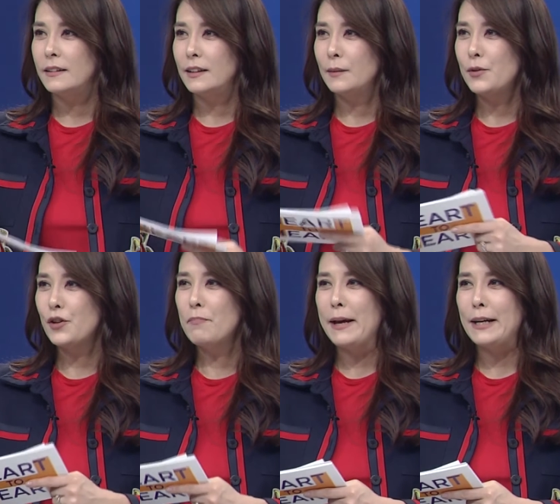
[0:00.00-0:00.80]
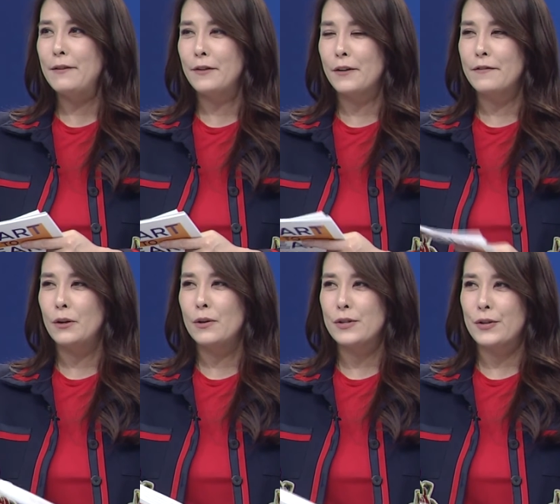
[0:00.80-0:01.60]
I'm sure many of our
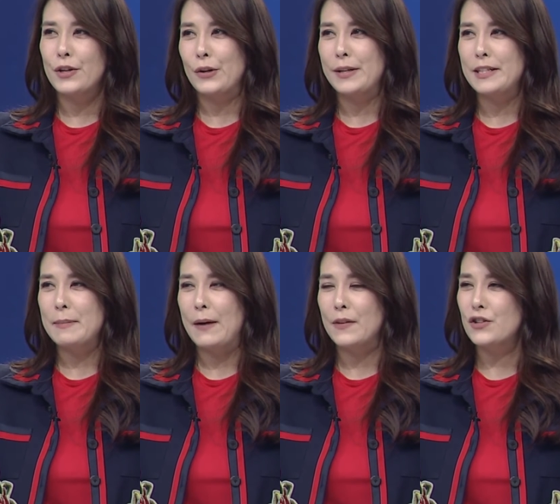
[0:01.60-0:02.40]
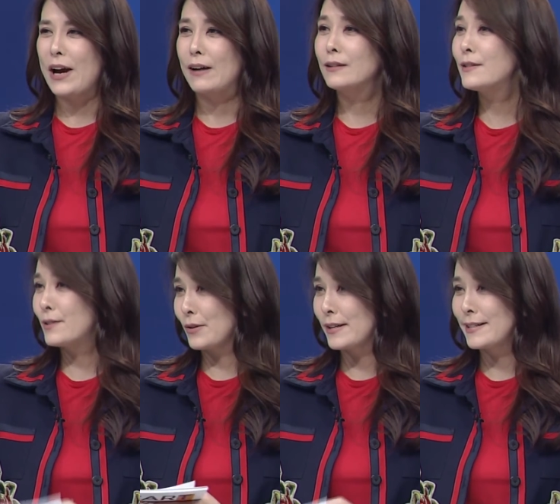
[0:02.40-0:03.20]
viewers are curious about the childhood
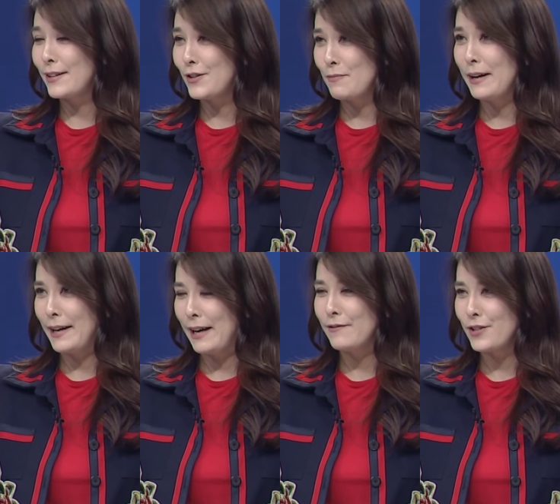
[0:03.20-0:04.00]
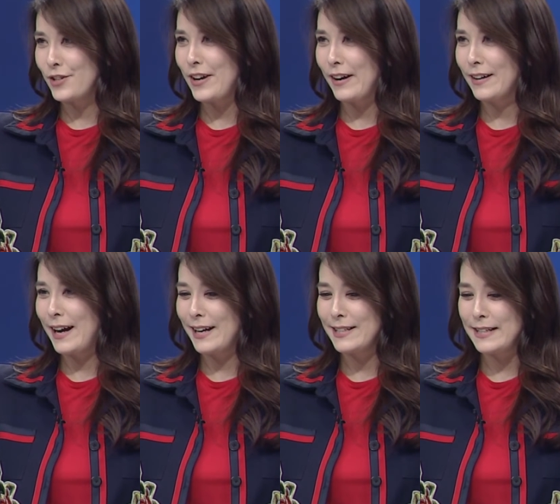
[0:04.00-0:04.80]
stories that you might have to share
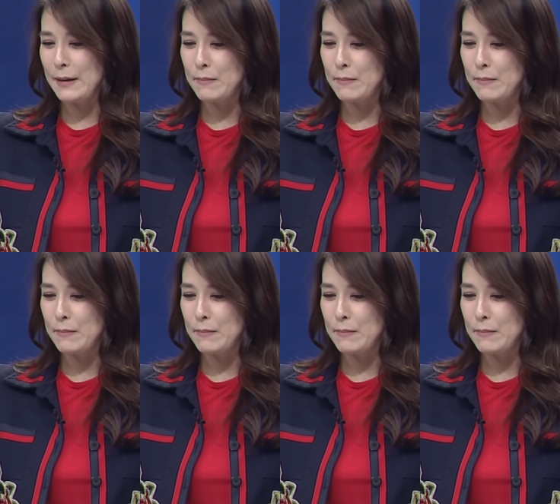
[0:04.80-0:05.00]
as a